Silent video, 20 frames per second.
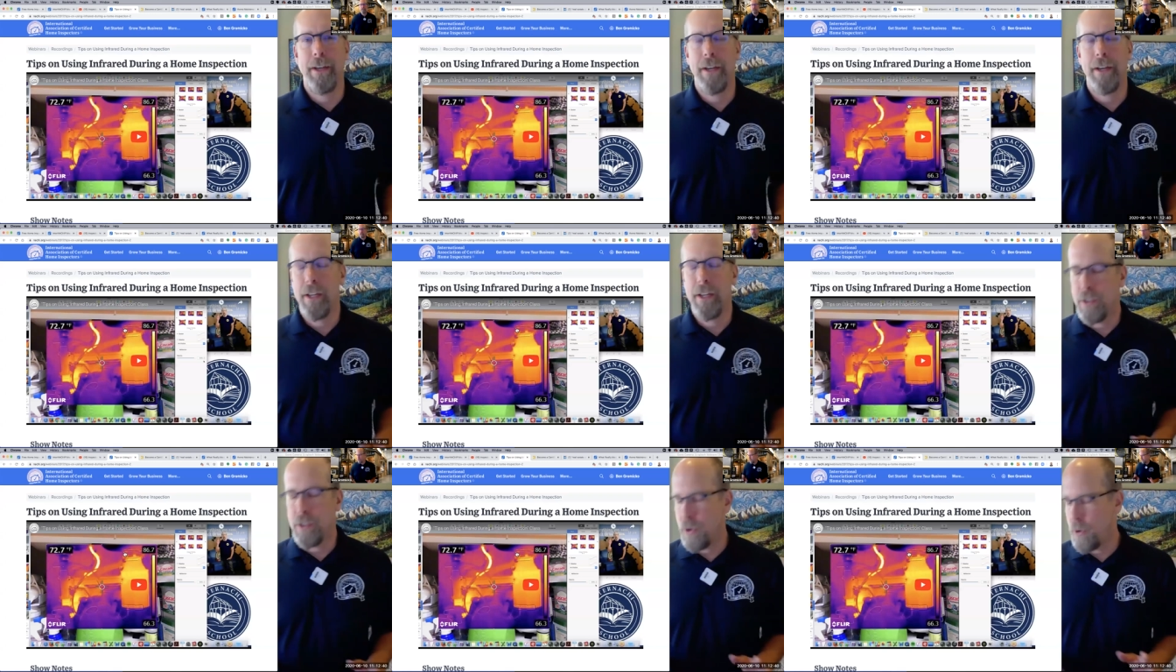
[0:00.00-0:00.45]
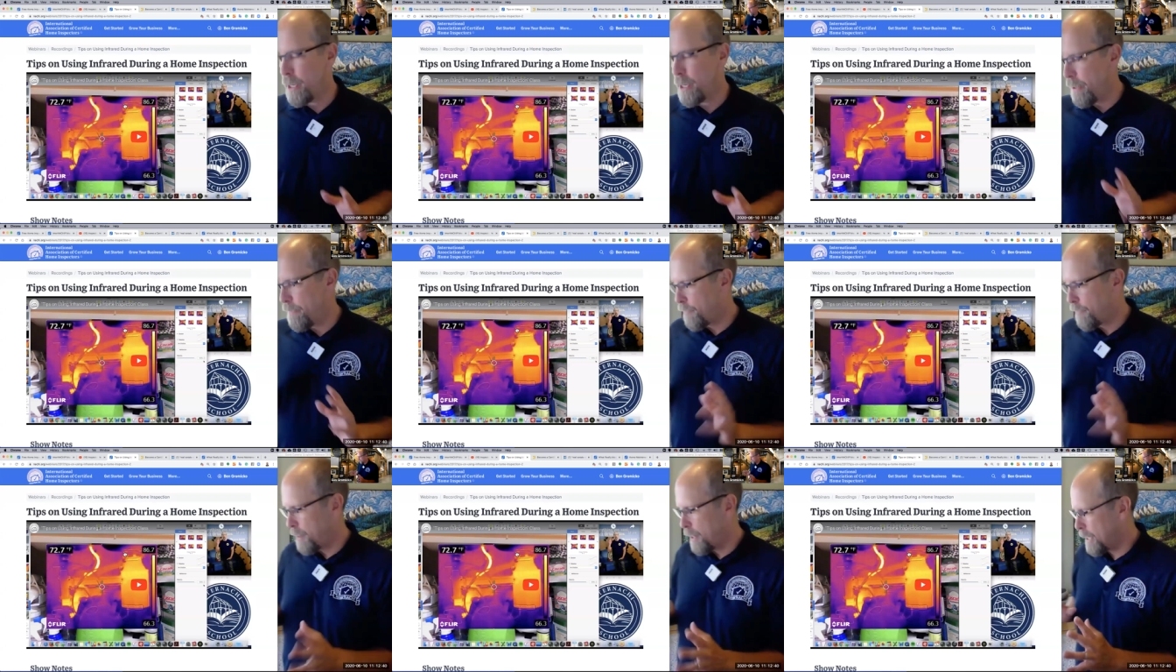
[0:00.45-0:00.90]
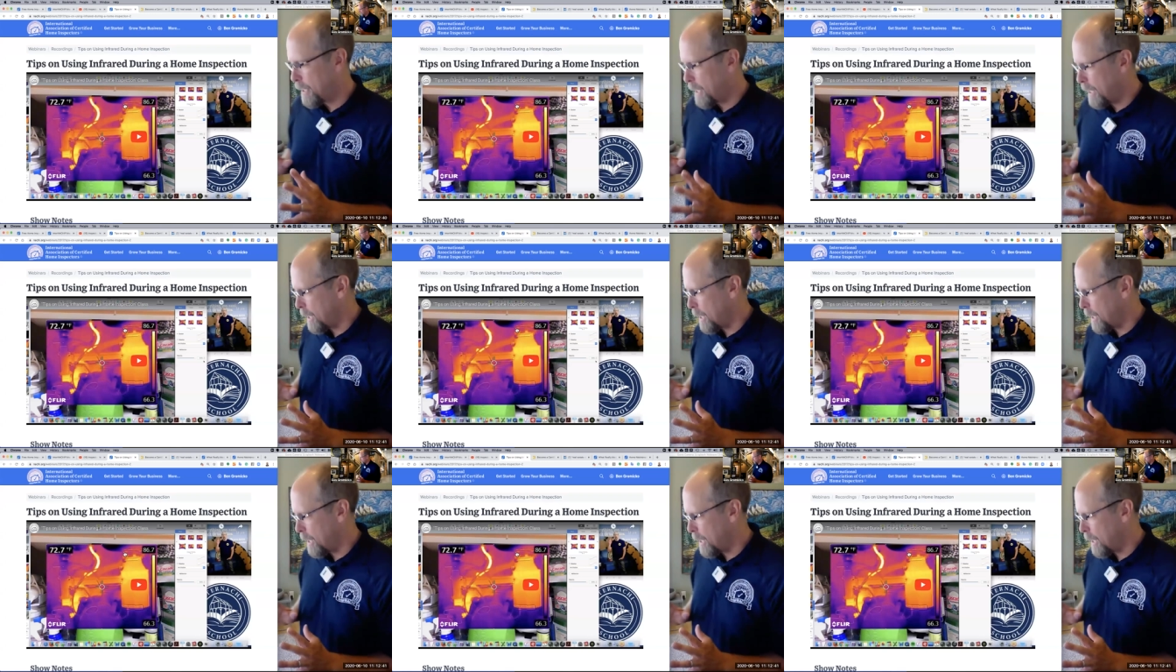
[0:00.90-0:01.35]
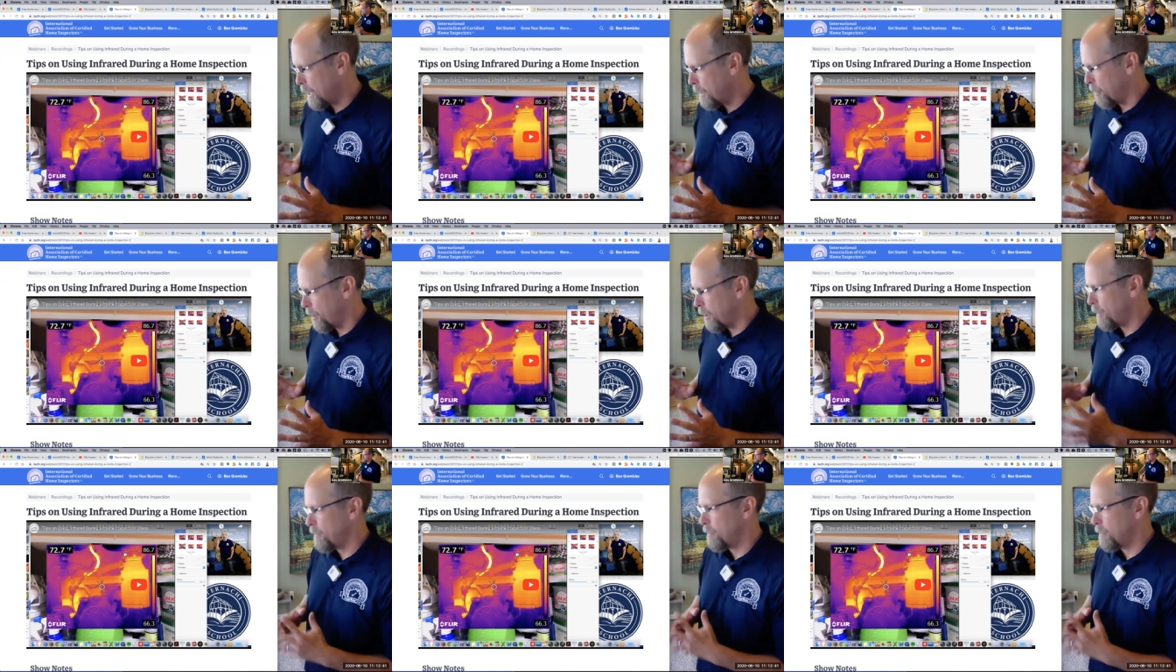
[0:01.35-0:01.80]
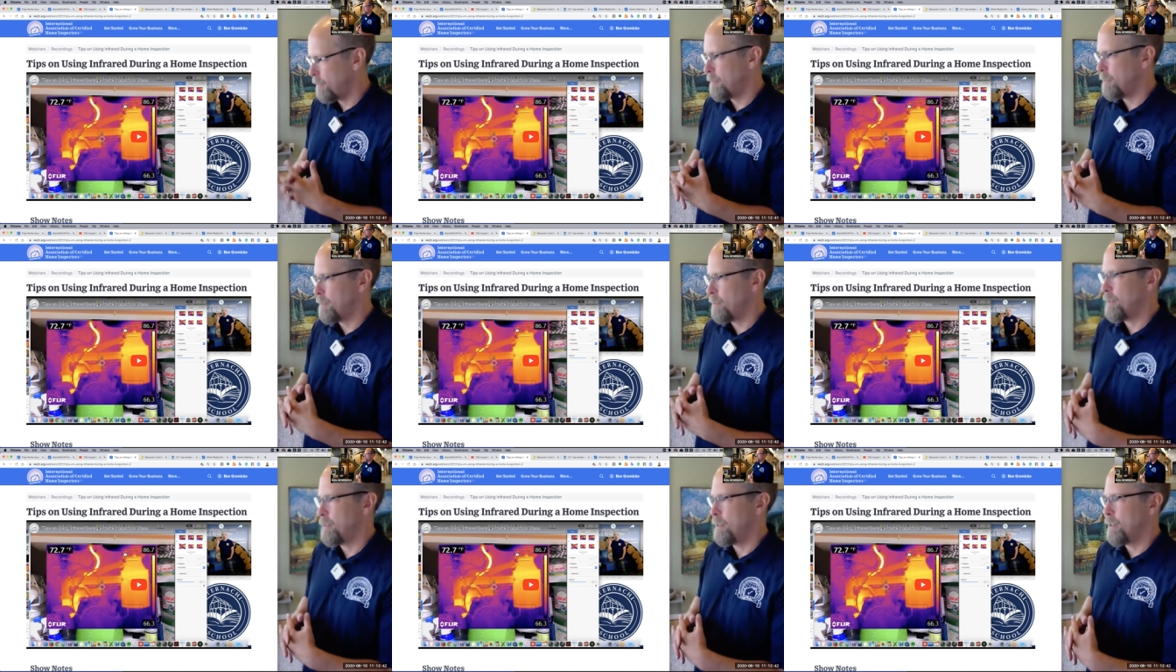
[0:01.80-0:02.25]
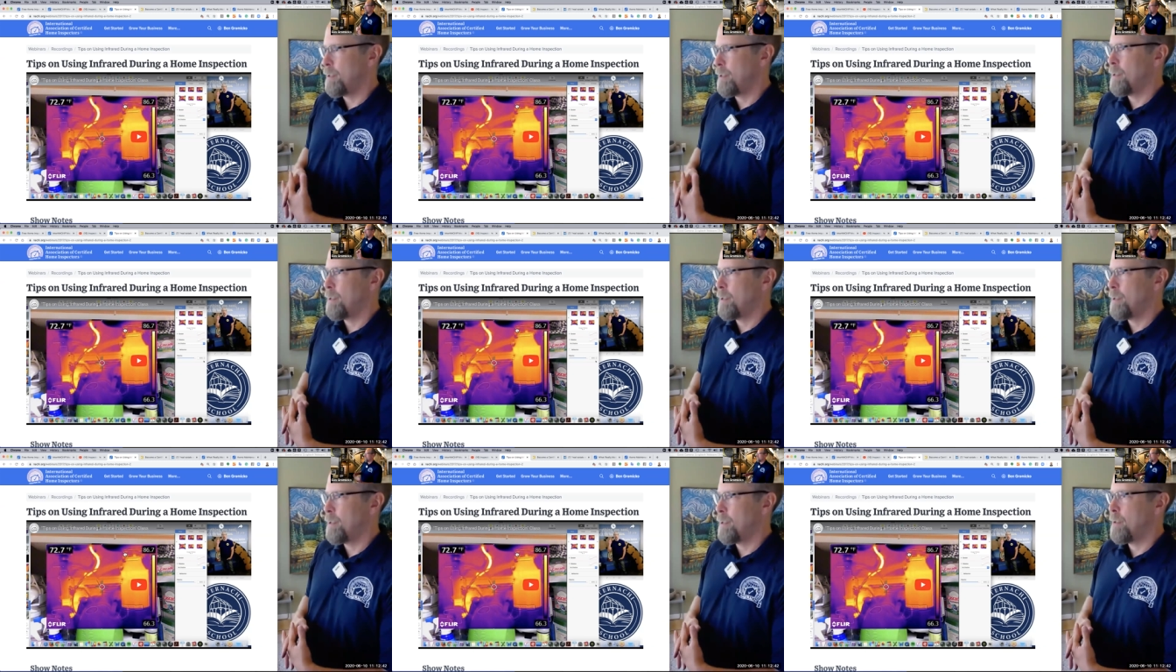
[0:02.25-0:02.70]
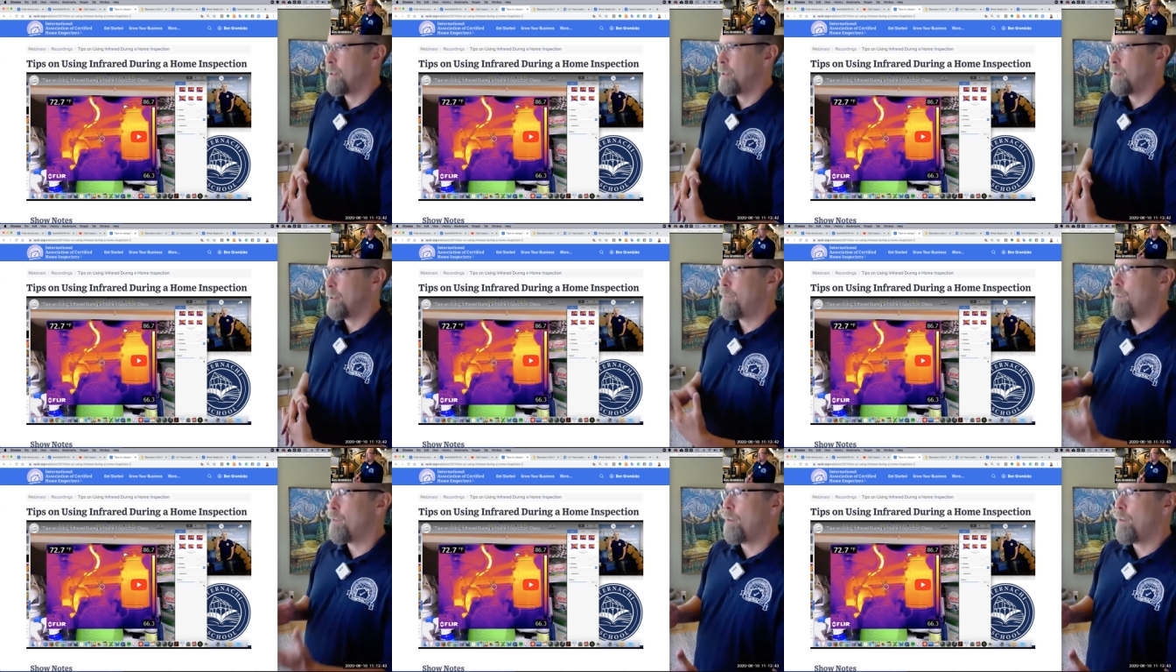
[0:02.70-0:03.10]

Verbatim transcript: So an infrared camera infrared